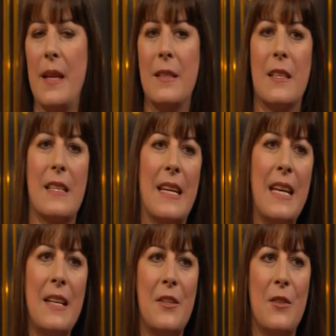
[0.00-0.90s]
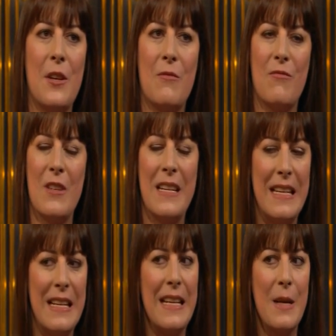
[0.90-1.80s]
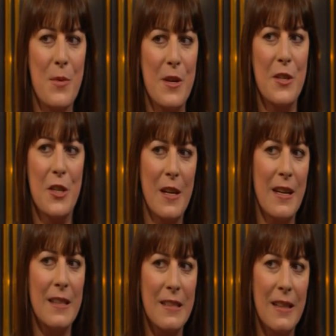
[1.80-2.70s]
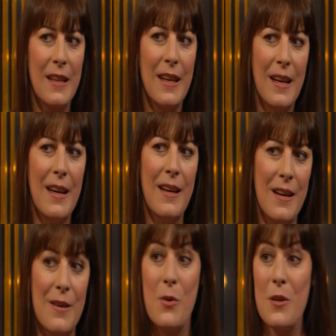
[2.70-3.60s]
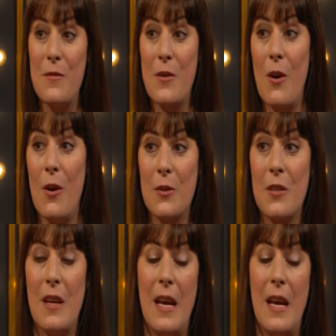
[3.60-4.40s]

And as a kid, you don't really appreciate, you know, what you've got.